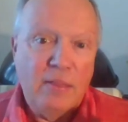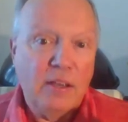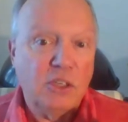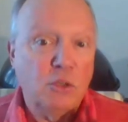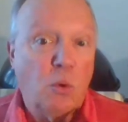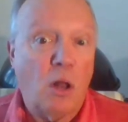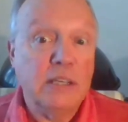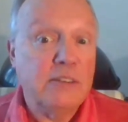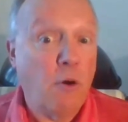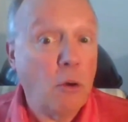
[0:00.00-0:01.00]
this is where all
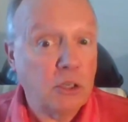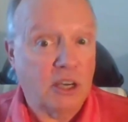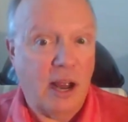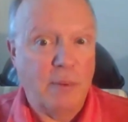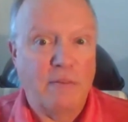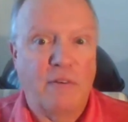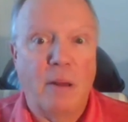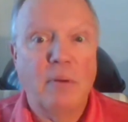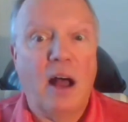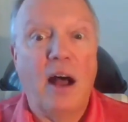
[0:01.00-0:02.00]
these photos are coming
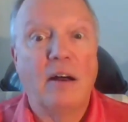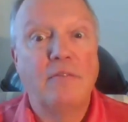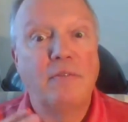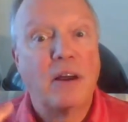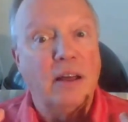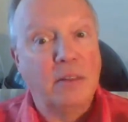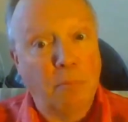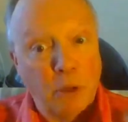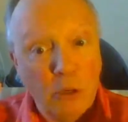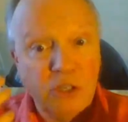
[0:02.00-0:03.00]
from of the
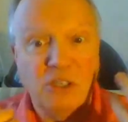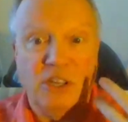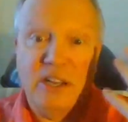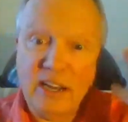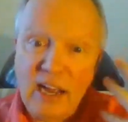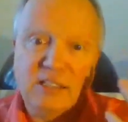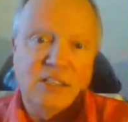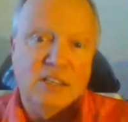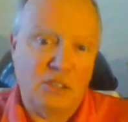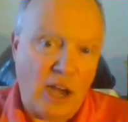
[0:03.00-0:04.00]
bruises and the cuts
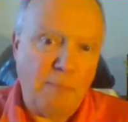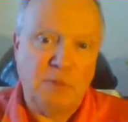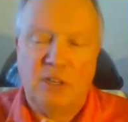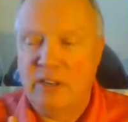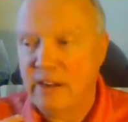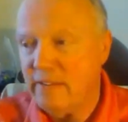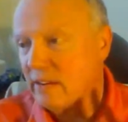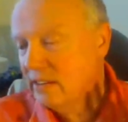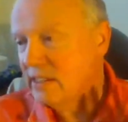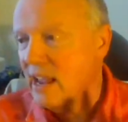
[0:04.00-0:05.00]
and the scrapes and, and
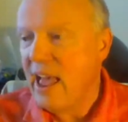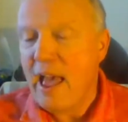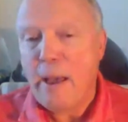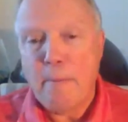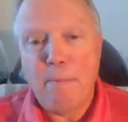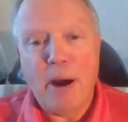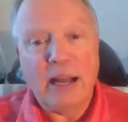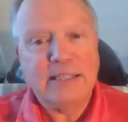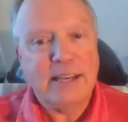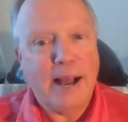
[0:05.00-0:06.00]
this
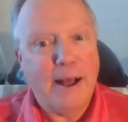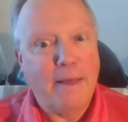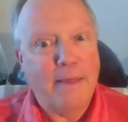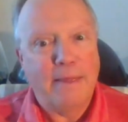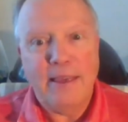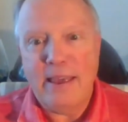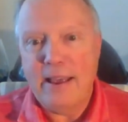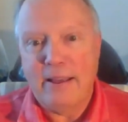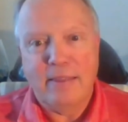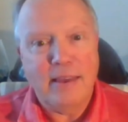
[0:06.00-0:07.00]
but uh,
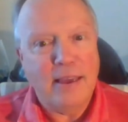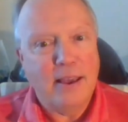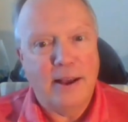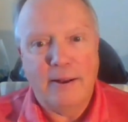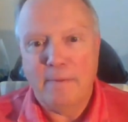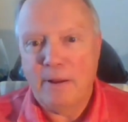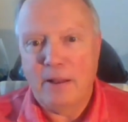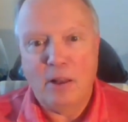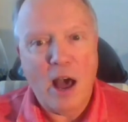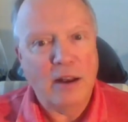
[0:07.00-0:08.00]
the uh, the uh, a
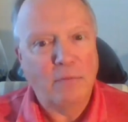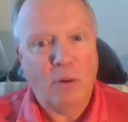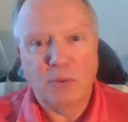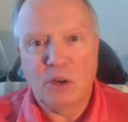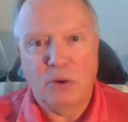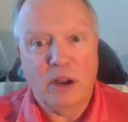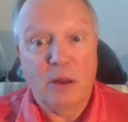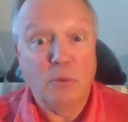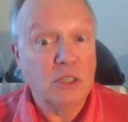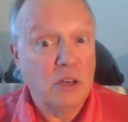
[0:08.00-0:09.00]
lot of what was going
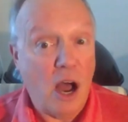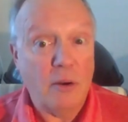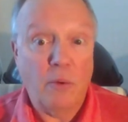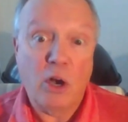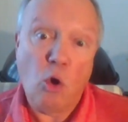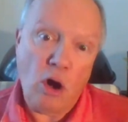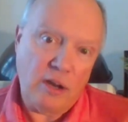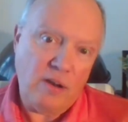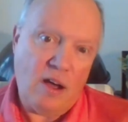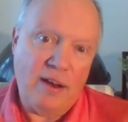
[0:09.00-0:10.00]
on was not
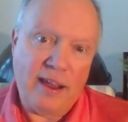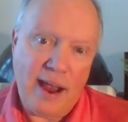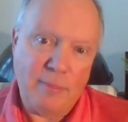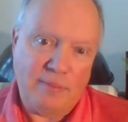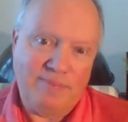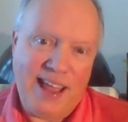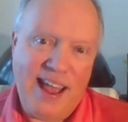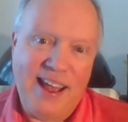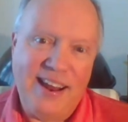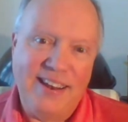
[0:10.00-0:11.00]
recorded on a camera.
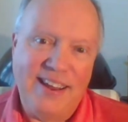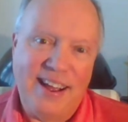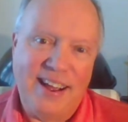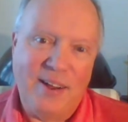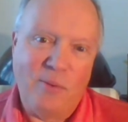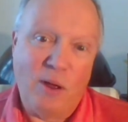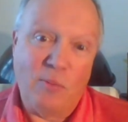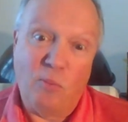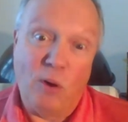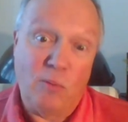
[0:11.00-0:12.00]
And uh, what
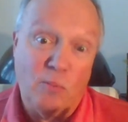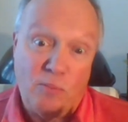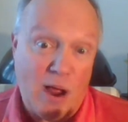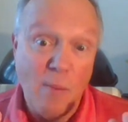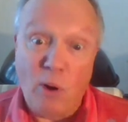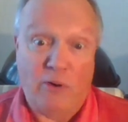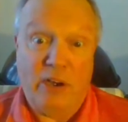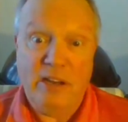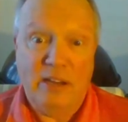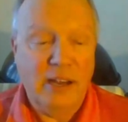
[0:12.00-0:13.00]
what I'm
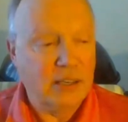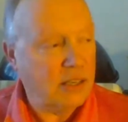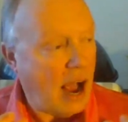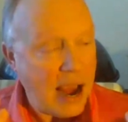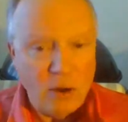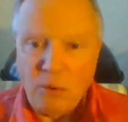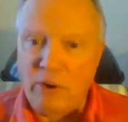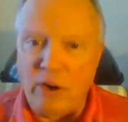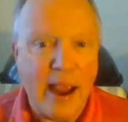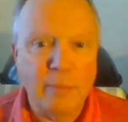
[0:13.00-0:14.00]
wondering is, I know
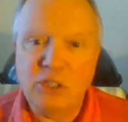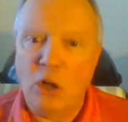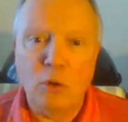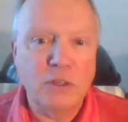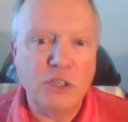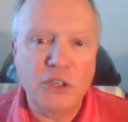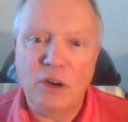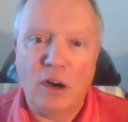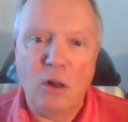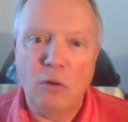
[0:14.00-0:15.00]
there are cameras all over
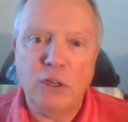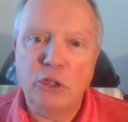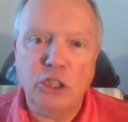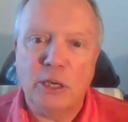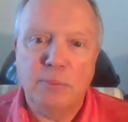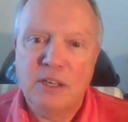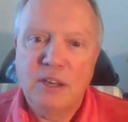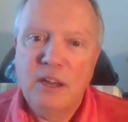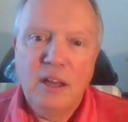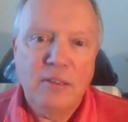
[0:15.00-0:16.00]
all over cruise ships.
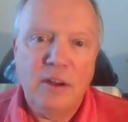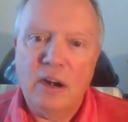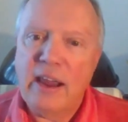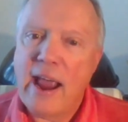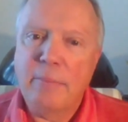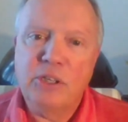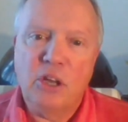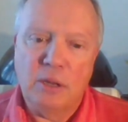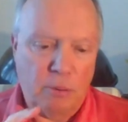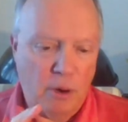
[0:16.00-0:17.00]
There are cameras
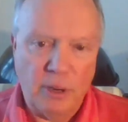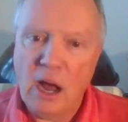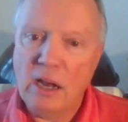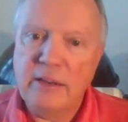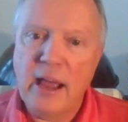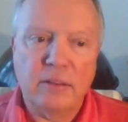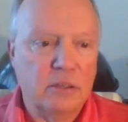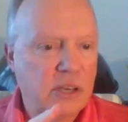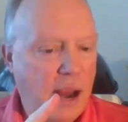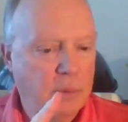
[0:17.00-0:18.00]
on the promenade deck.
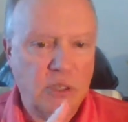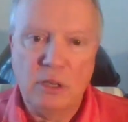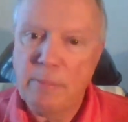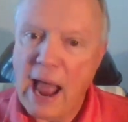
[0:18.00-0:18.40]
There's cameras on the